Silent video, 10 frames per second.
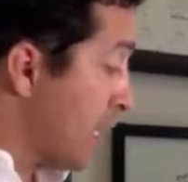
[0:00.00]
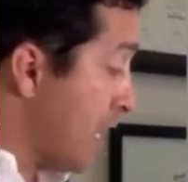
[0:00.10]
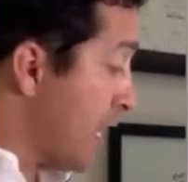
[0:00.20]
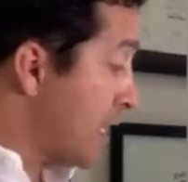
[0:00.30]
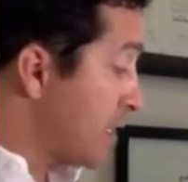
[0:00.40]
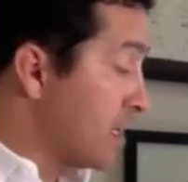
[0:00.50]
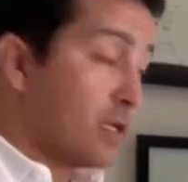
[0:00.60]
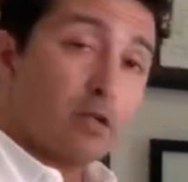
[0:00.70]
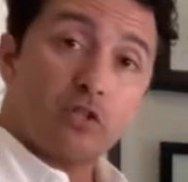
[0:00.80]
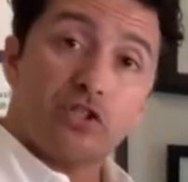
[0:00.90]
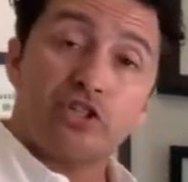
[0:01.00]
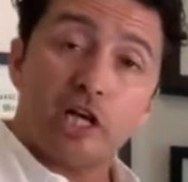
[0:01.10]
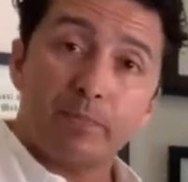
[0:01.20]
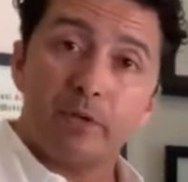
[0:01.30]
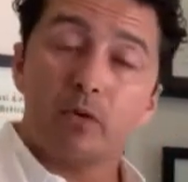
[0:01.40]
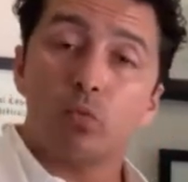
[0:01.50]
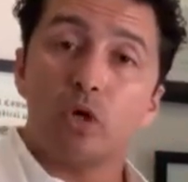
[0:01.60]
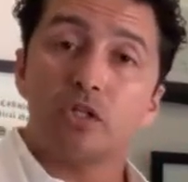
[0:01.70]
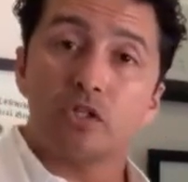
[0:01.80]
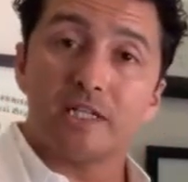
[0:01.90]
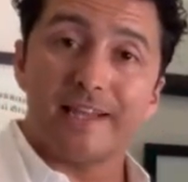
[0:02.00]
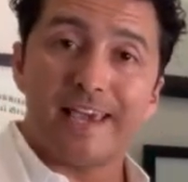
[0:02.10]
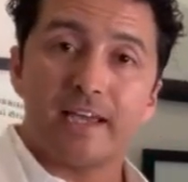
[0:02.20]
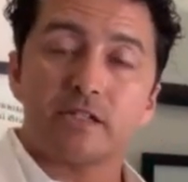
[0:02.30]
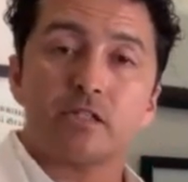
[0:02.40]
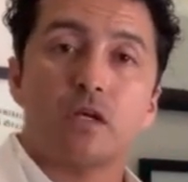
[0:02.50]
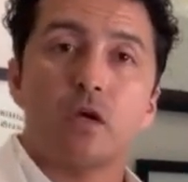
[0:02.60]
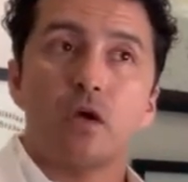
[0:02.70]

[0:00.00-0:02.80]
And the GLP-1 class